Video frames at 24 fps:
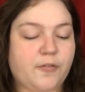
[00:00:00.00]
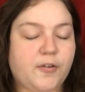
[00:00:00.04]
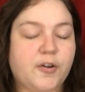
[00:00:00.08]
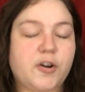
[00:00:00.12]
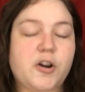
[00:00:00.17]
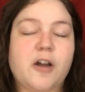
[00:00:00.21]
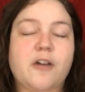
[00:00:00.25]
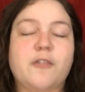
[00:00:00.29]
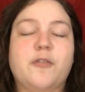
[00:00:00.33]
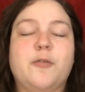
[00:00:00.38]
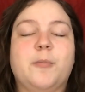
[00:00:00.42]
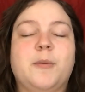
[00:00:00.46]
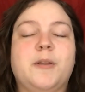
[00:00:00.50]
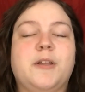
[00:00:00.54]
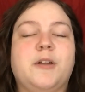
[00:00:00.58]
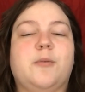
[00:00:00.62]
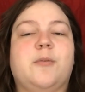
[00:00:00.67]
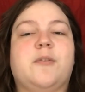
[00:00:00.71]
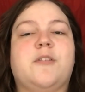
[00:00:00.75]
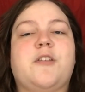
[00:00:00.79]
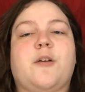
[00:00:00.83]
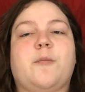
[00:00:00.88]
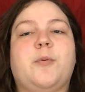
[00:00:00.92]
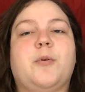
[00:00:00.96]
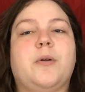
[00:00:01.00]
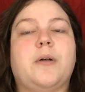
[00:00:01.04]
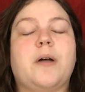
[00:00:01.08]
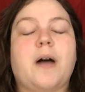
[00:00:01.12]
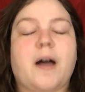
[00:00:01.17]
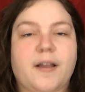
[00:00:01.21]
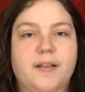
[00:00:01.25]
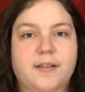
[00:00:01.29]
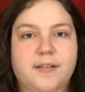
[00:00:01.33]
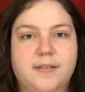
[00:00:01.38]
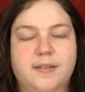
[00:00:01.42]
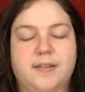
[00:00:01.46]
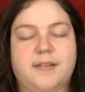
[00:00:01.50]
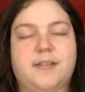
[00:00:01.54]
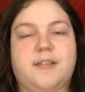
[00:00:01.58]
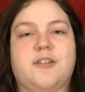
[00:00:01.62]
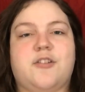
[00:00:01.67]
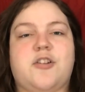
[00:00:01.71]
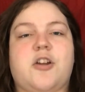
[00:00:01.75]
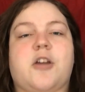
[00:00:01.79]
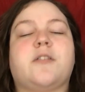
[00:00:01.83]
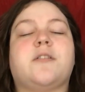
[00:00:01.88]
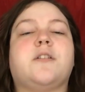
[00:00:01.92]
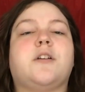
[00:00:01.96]
If you're not familiar with Deadpool, I still
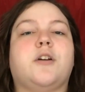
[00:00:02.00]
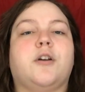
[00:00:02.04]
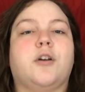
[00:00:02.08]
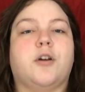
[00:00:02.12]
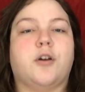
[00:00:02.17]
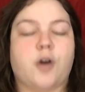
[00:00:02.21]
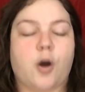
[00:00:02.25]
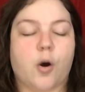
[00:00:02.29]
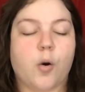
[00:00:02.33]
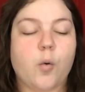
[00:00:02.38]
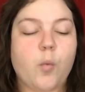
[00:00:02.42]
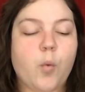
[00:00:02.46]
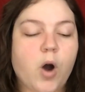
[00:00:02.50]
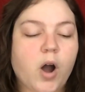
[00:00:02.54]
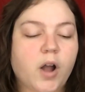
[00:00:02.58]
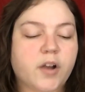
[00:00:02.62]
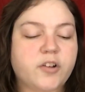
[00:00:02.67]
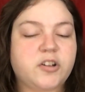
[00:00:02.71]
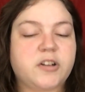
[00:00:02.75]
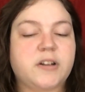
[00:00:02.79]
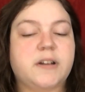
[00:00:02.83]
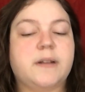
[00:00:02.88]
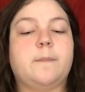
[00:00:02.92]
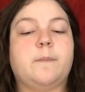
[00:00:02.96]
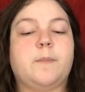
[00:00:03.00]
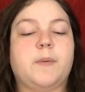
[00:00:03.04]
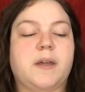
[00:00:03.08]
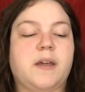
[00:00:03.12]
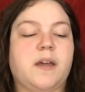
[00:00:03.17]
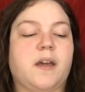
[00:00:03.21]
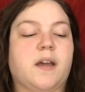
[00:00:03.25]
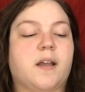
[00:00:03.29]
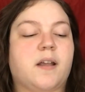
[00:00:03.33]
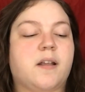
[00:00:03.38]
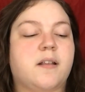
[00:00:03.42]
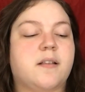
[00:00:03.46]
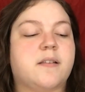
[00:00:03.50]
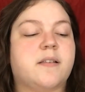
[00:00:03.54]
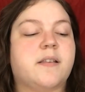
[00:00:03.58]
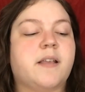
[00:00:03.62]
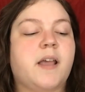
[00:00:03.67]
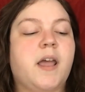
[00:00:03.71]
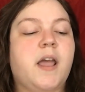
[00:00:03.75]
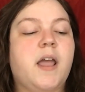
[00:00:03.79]
suggest go watch it because